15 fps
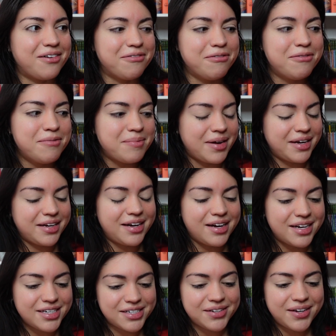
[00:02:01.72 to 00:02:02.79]
oh my
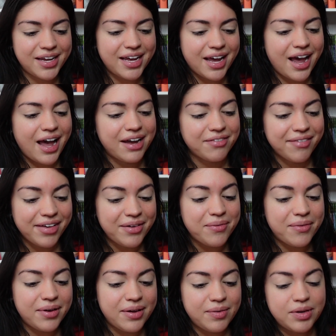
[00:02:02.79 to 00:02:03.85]
gosh, okay, and
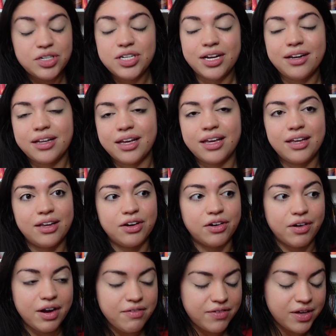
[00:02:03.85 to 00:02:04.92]
she had
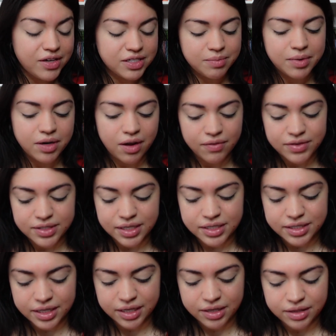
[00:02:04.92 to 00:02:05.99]
great views. I mean, obviously
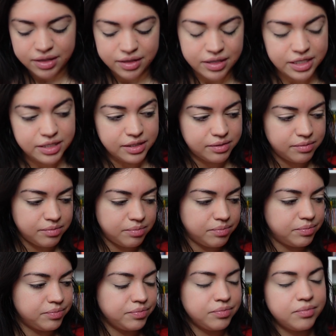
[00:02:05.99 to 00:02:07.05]
it's this,
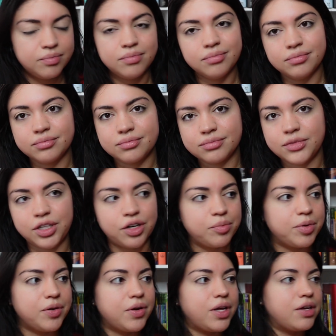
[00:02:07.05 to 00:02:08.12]
you know,
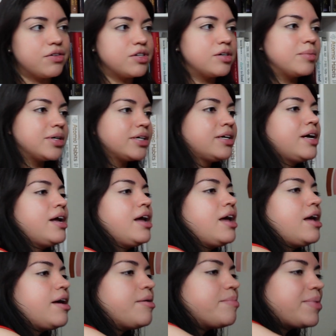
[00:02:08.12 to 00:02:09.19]
beauty YouTuber,
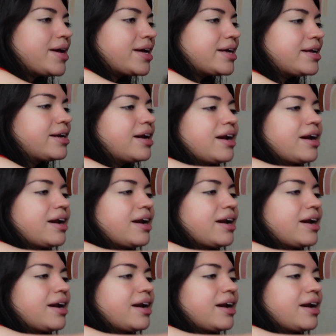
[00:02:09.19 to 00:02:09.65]
but